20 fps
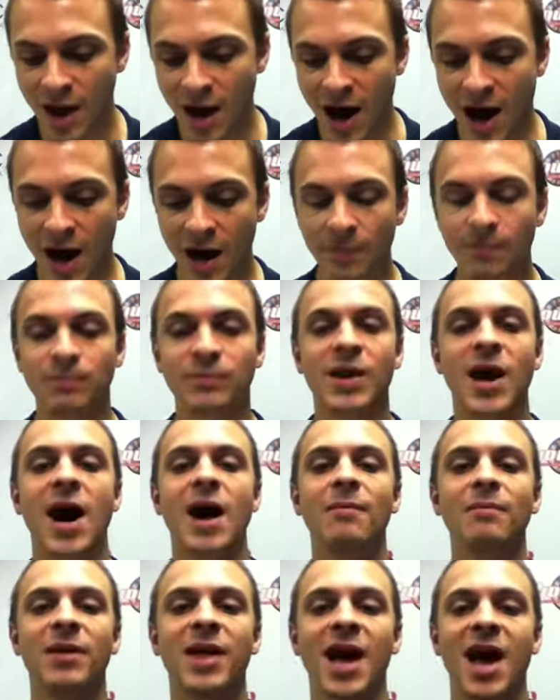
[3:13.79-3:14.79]
Um,
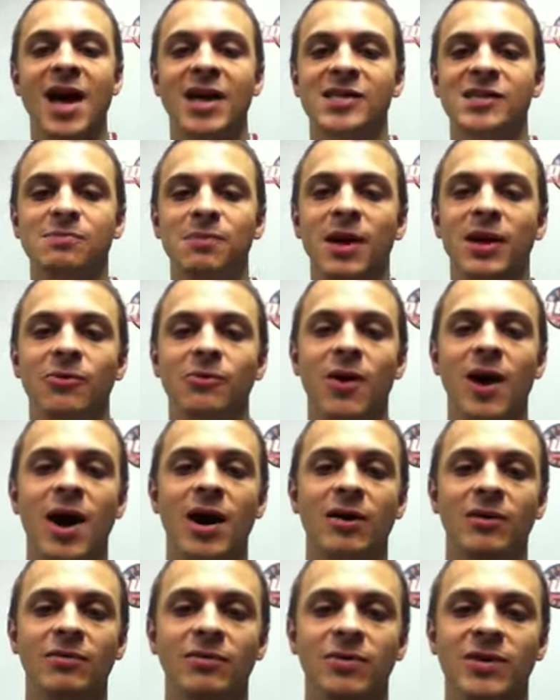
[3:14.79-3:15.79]
Comcast,
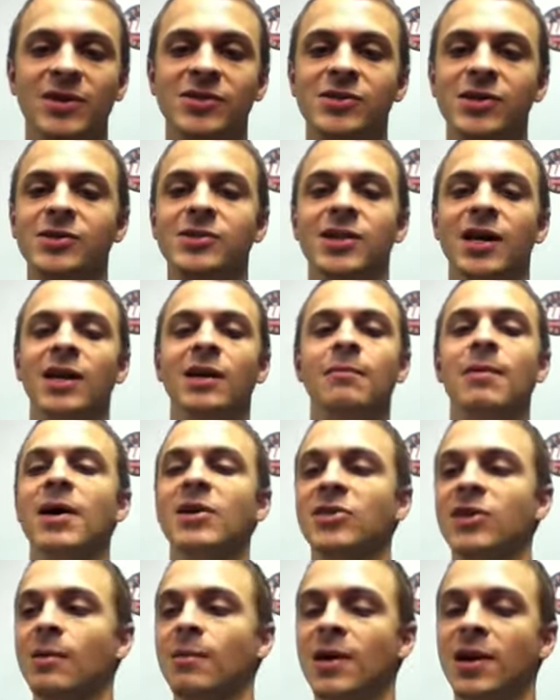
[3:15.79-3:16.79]
meanwhile, this isn't going to
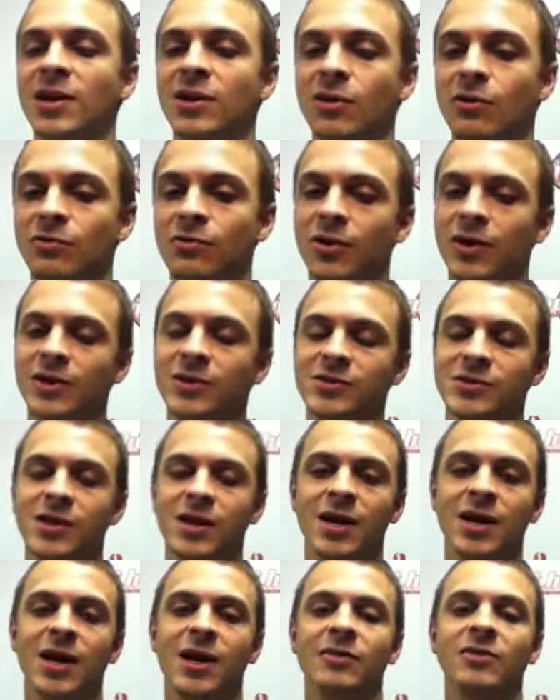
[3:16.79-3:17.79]
make them any new friends
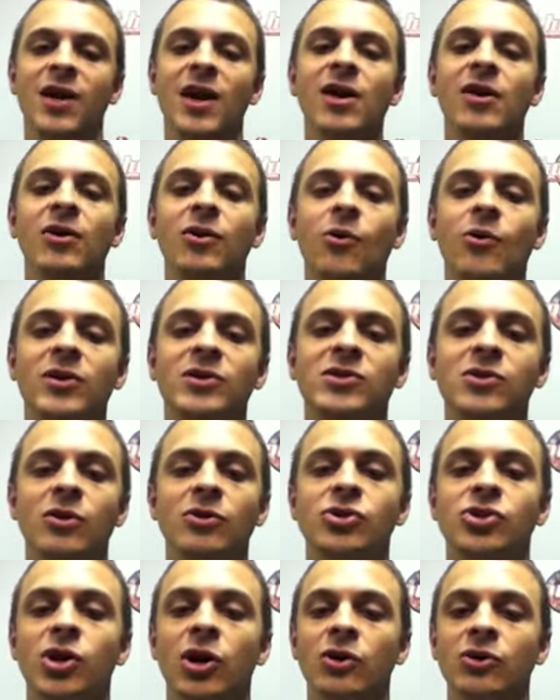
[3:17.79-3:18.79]
they are going to
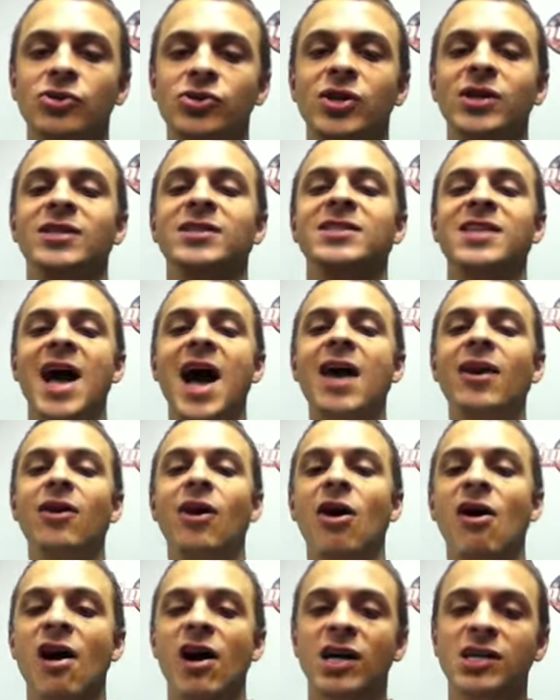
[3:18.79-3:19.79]
start charging data
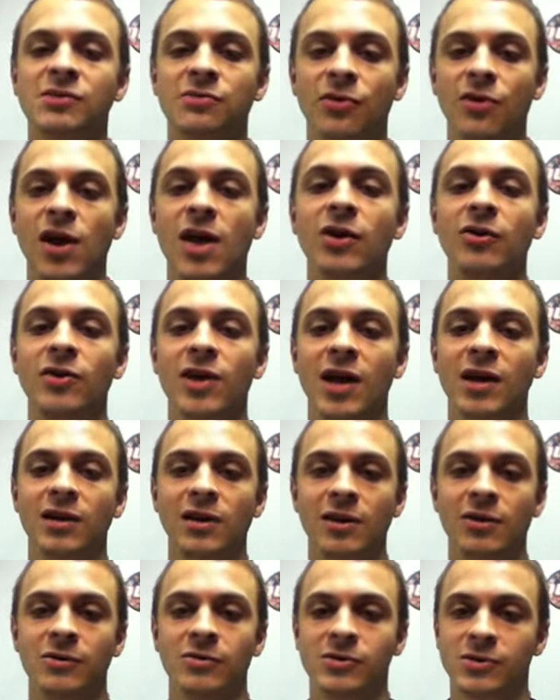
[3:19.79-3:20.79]
hogs for internet
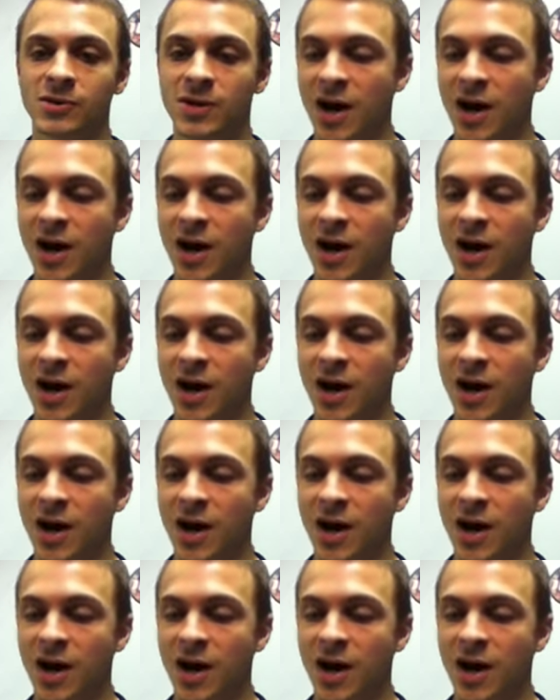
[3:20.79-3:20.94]
use.